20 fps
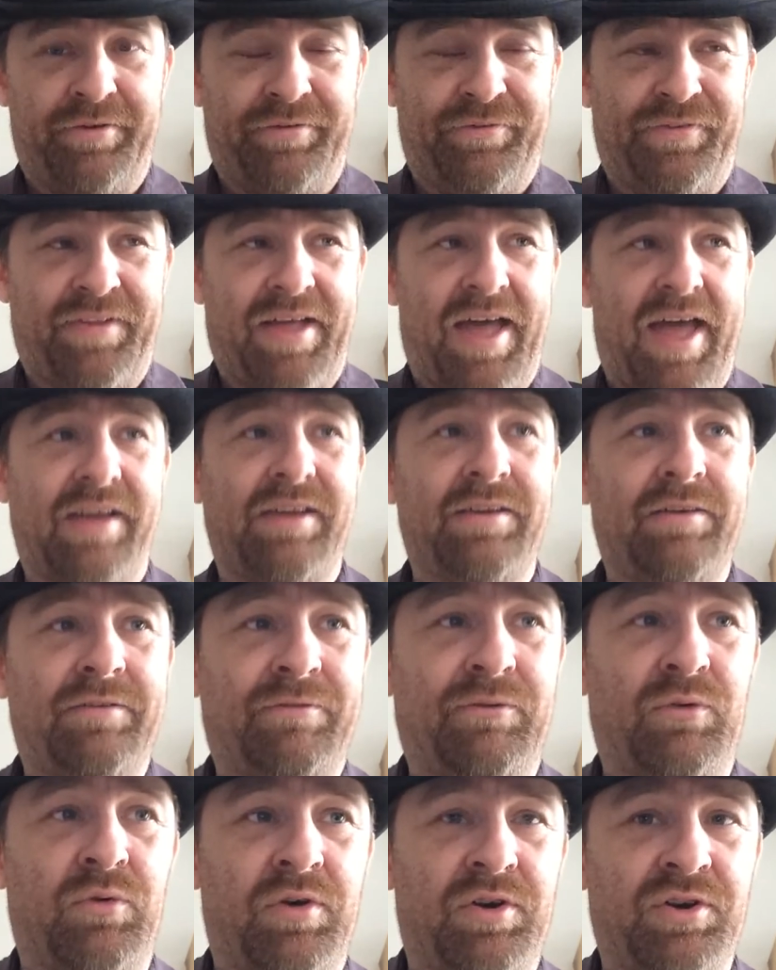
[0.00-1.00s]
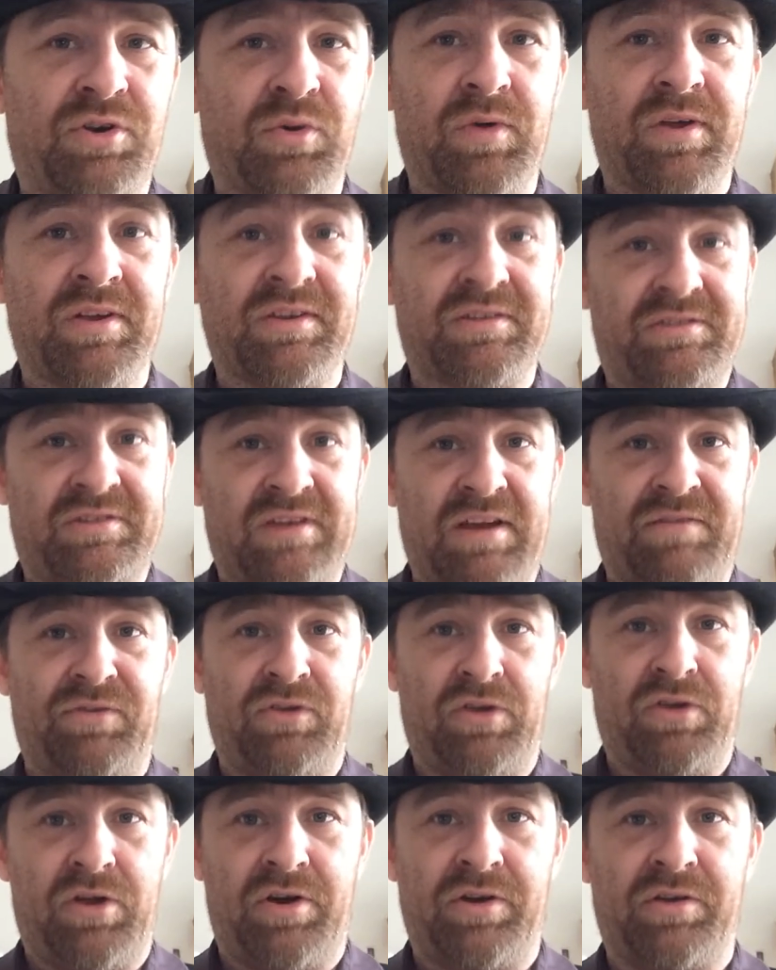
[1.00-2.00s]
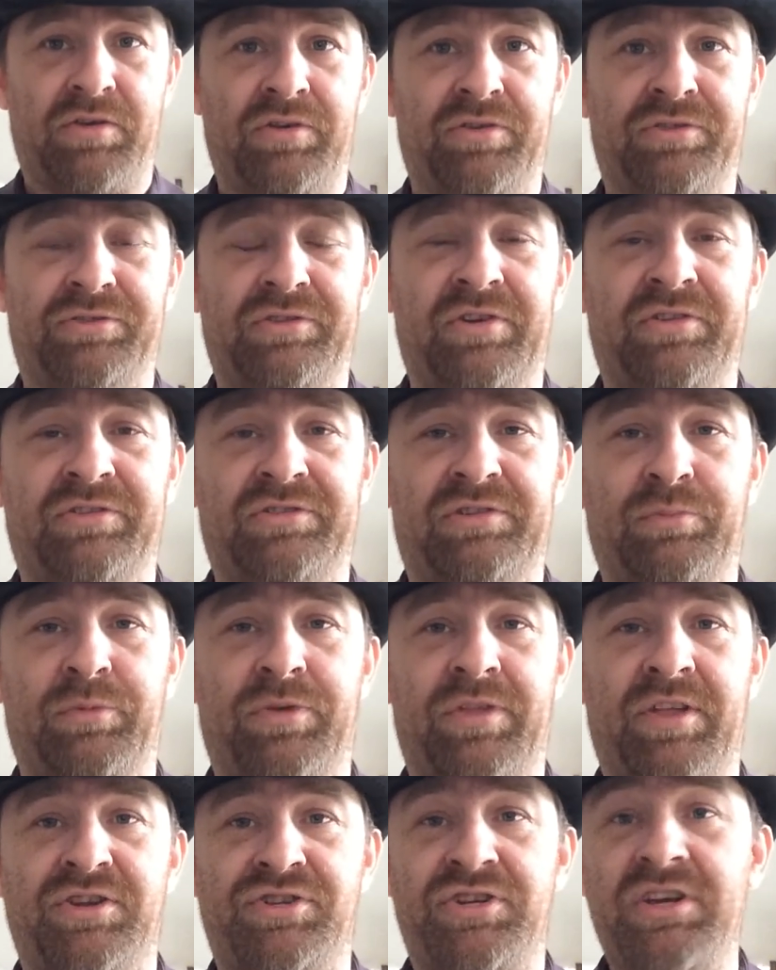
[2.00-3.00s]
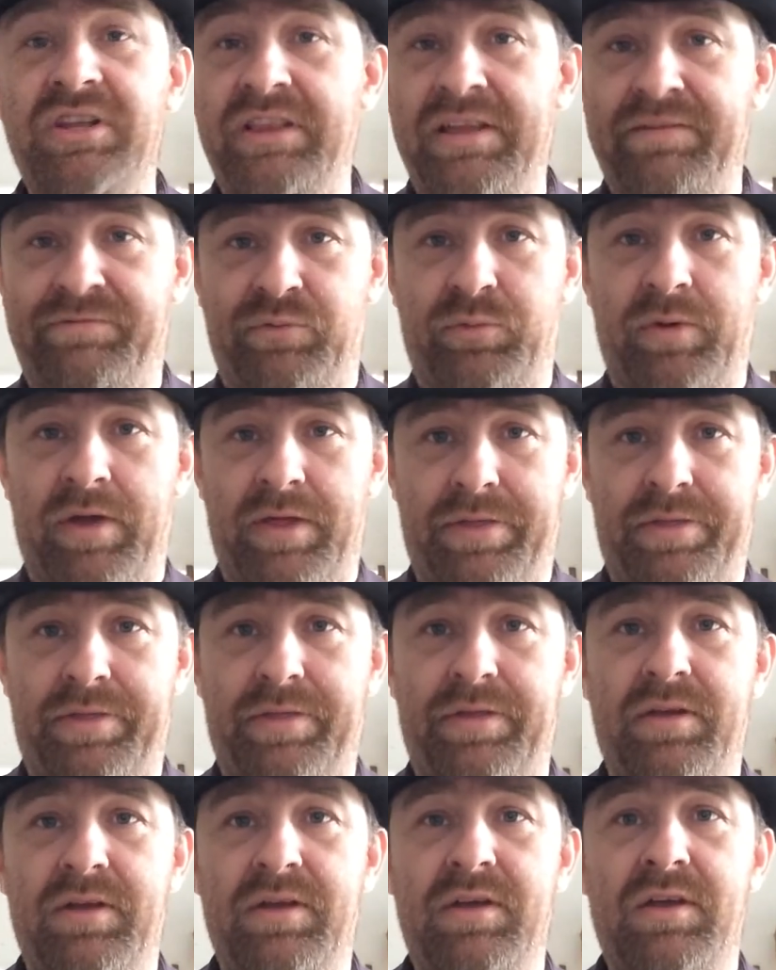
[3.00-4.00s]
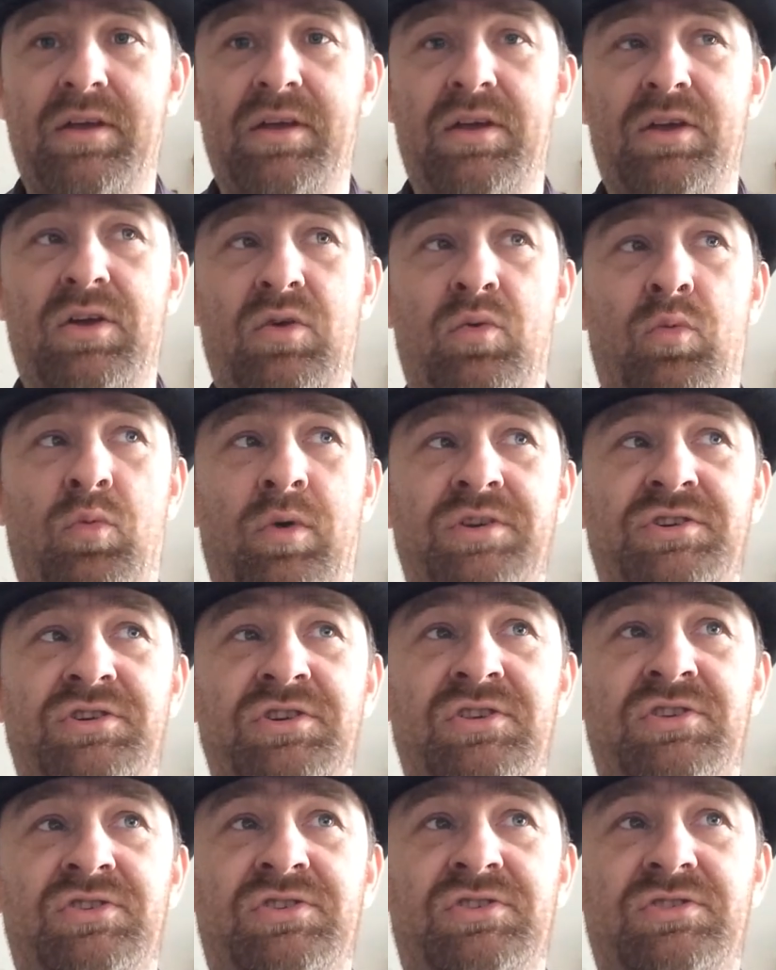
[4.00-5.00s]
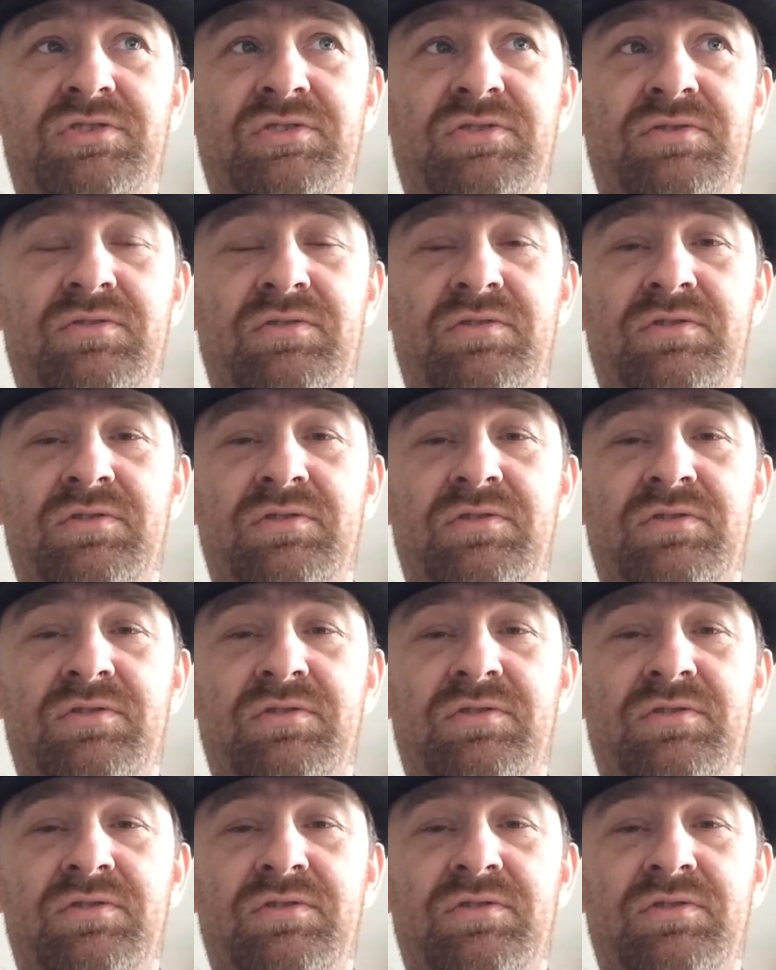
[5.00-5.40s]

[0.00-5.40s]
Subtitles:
flack for doing several articles on someone that she lived with, which is,